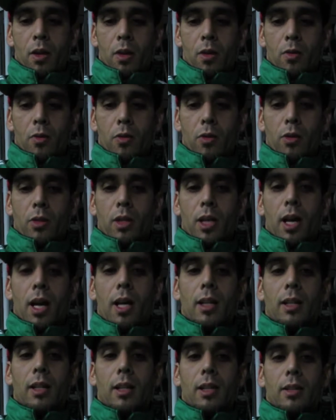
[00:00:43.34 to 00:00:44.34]
for the
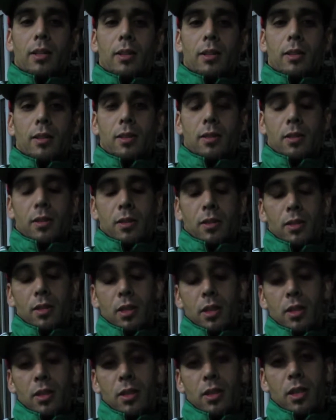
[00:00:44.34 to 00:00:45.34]
athletes.
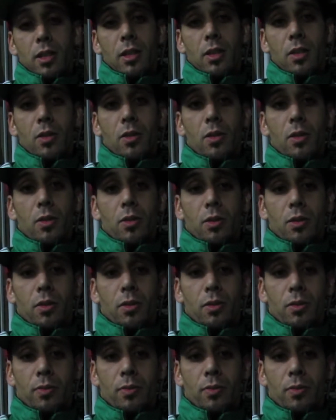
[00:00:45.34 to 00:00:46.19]
That's not good.